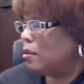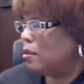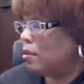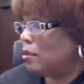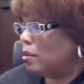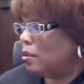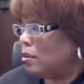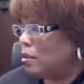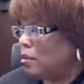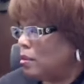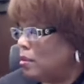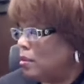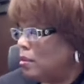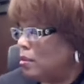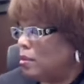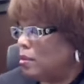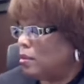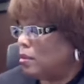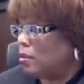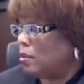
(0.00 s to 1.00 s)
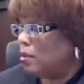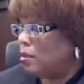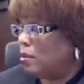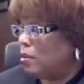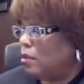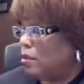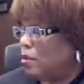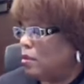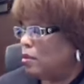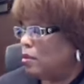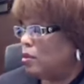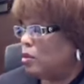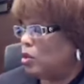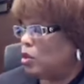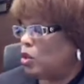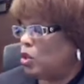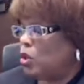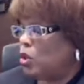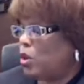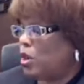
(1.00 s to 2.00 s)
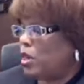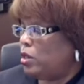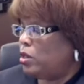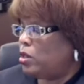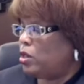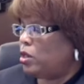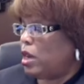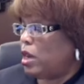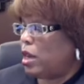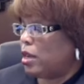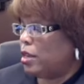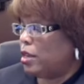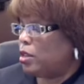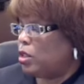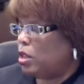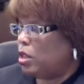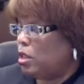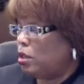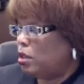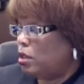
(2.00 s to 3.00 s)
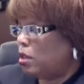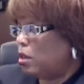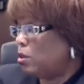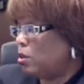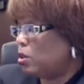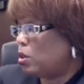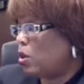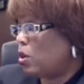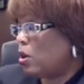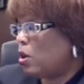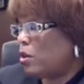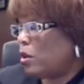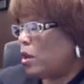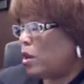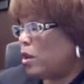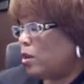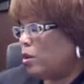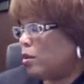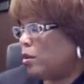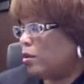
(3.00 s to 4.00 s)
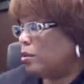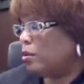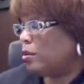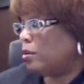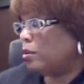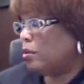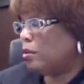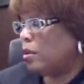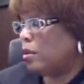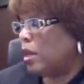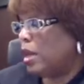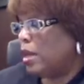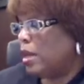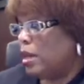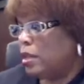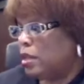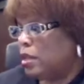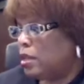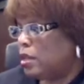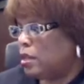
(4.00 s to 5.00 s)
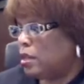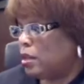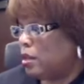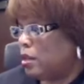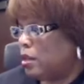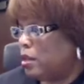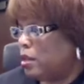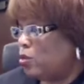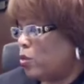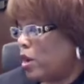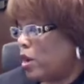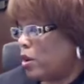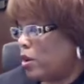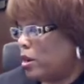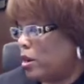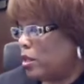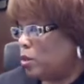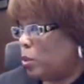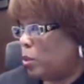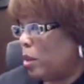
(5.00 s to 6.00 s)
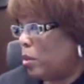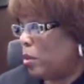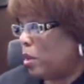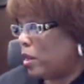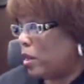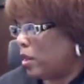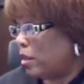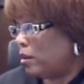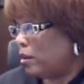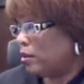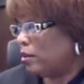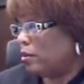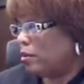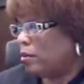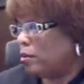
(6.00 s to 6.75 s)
with your permission. Sure, here's the docket sheet. The notes are on there. And it's this it's record is public. As,